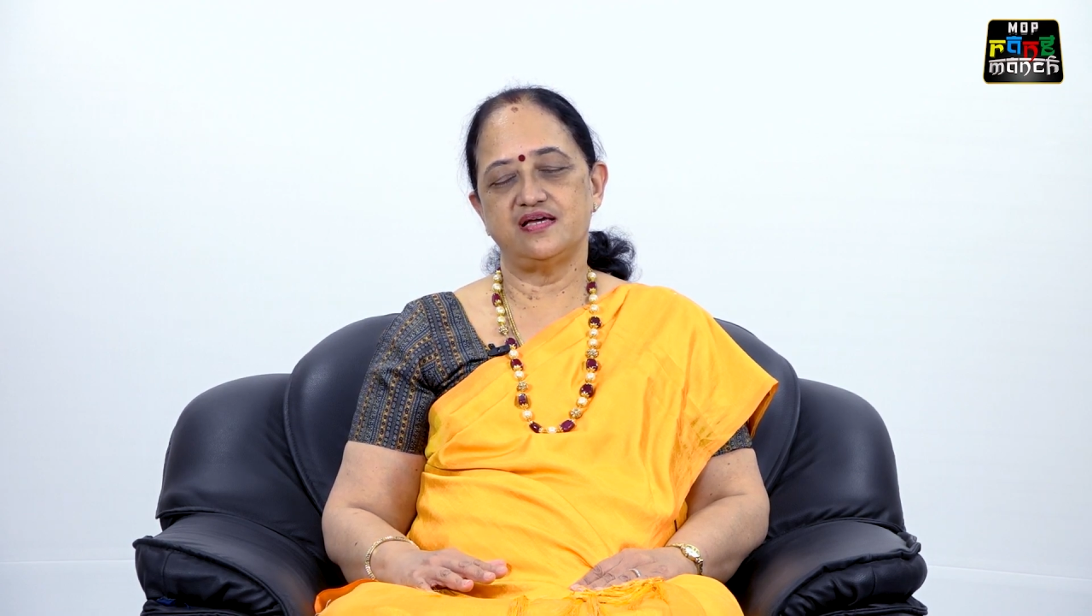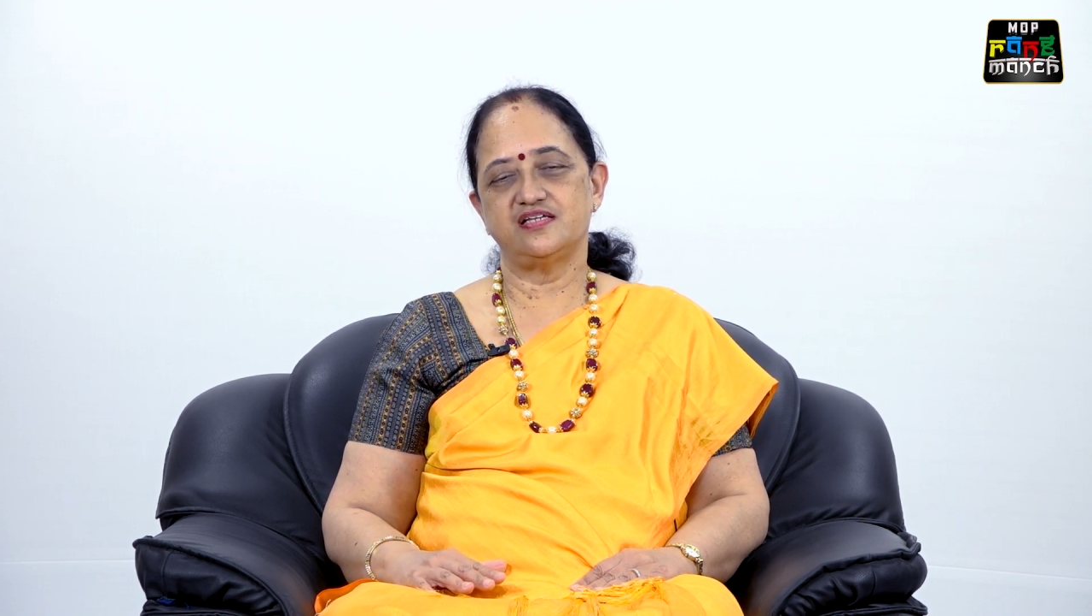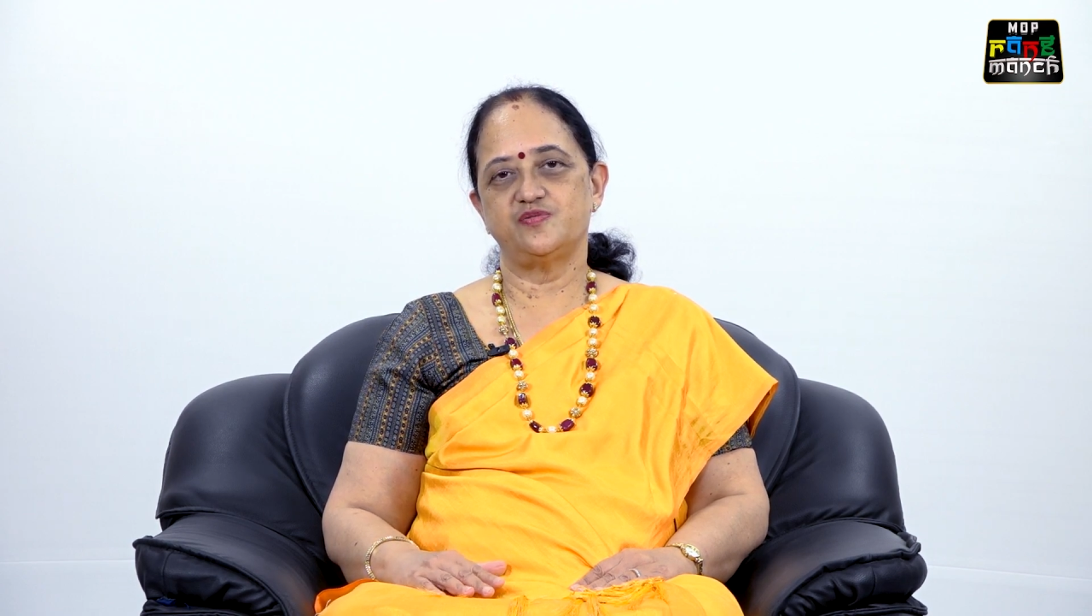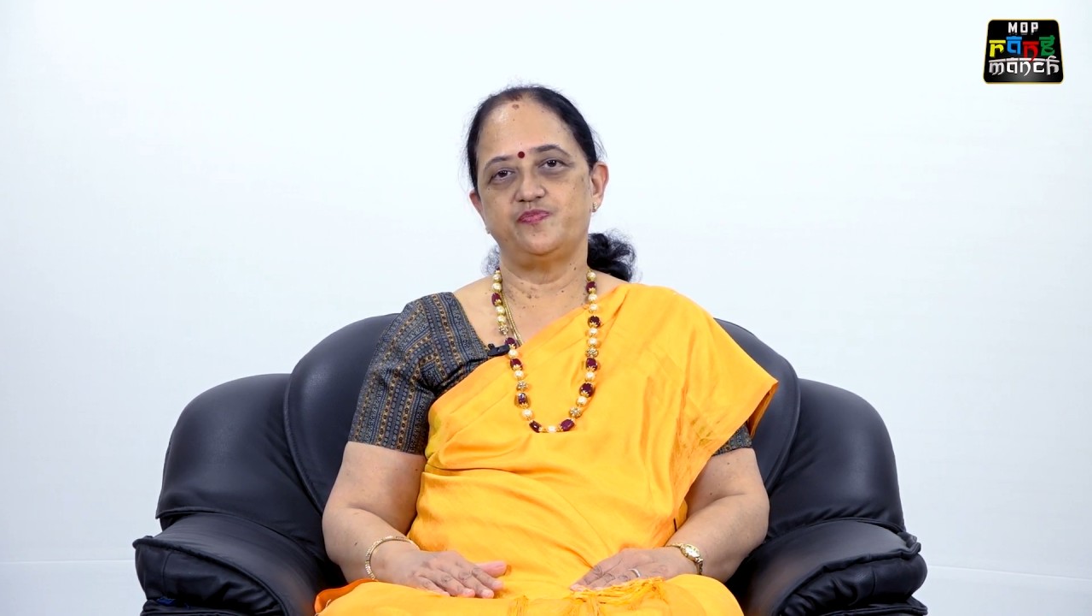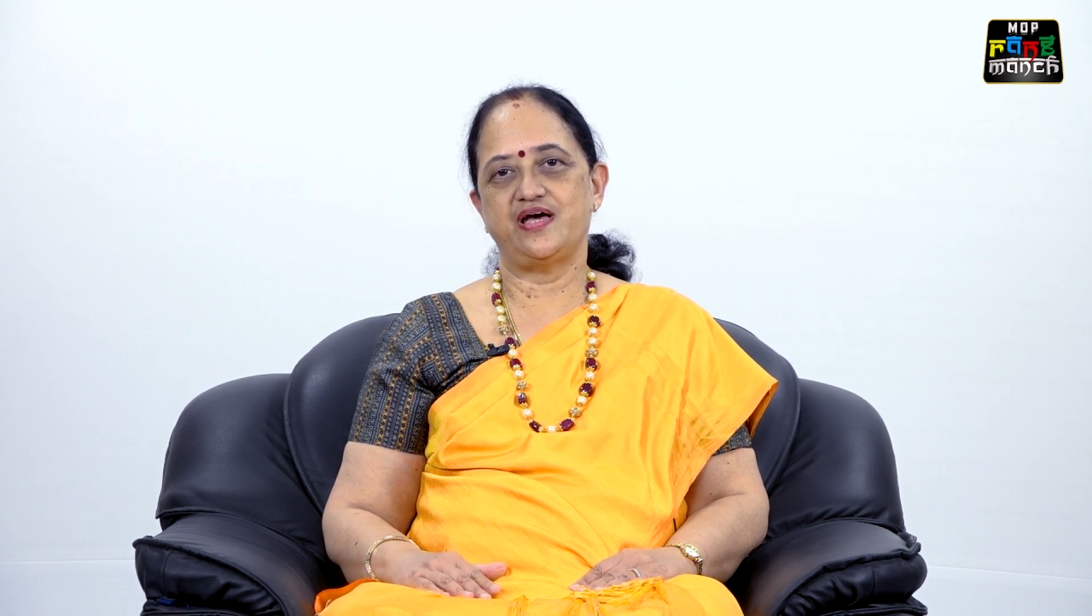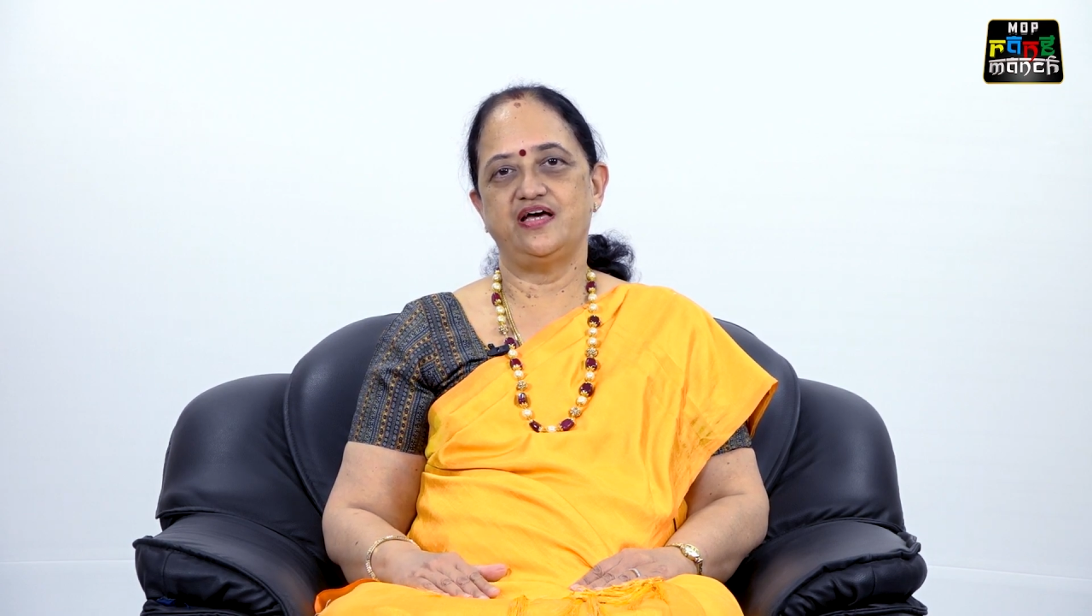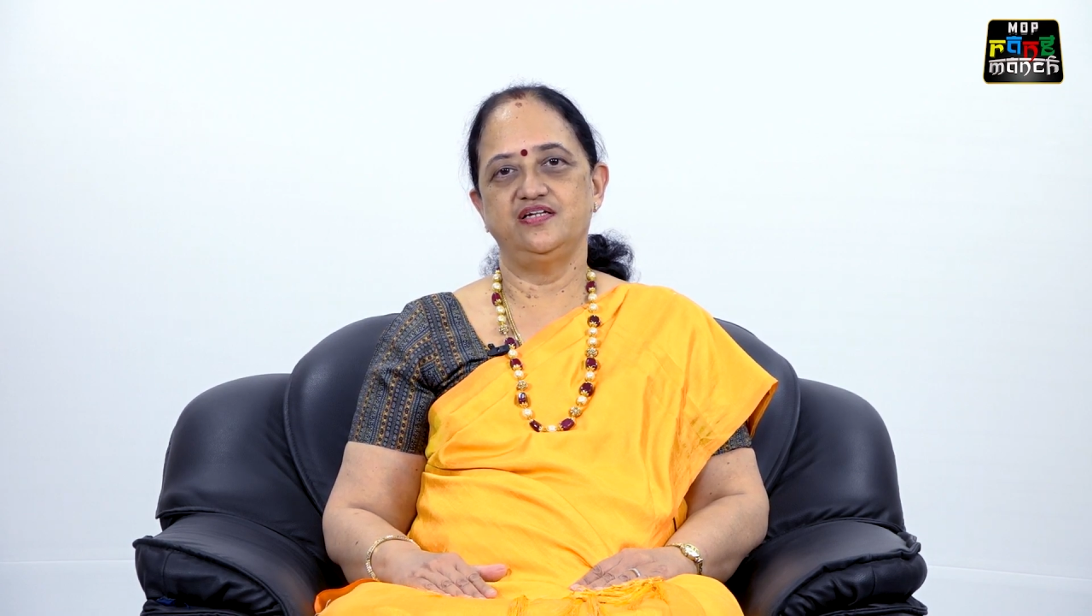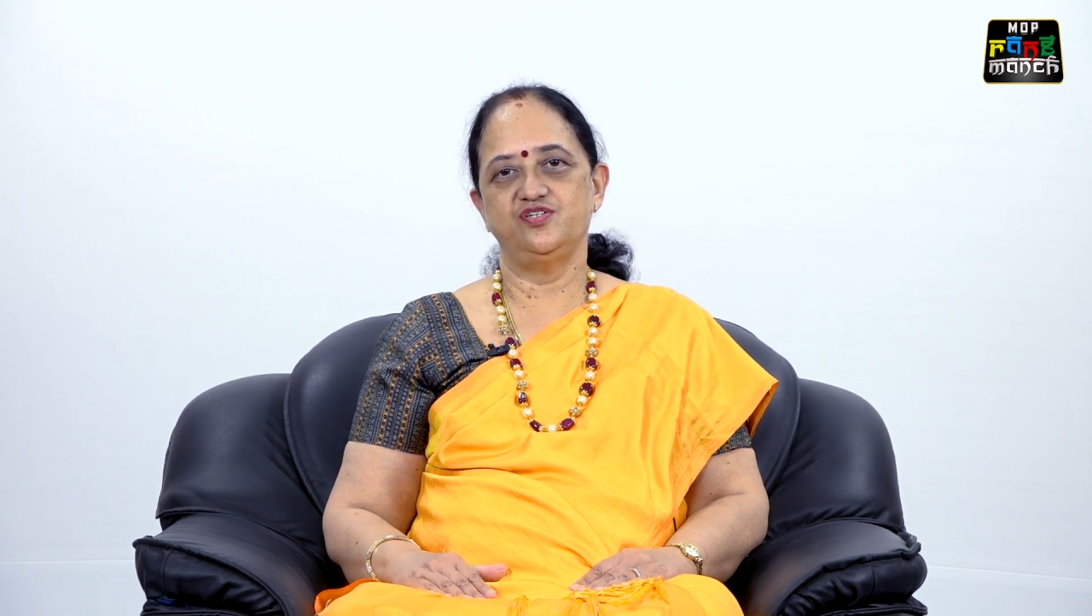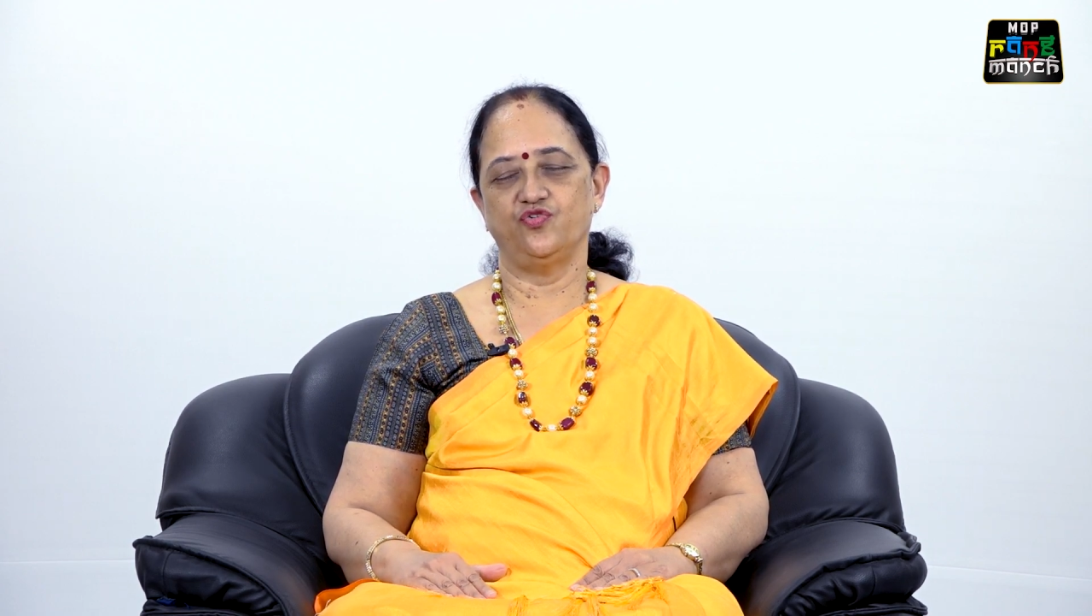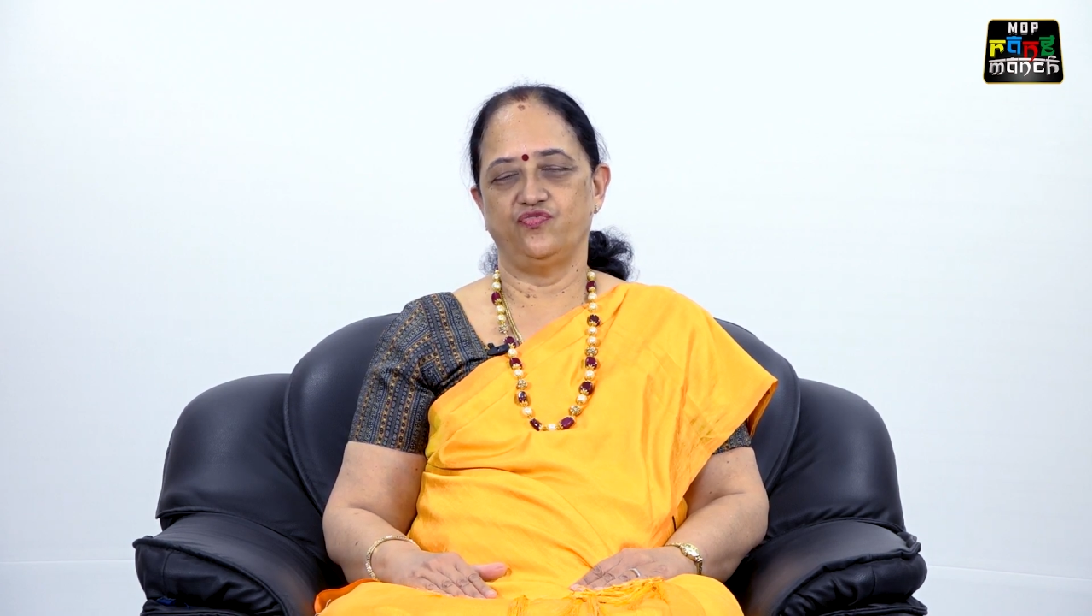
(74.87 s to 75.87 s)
expanse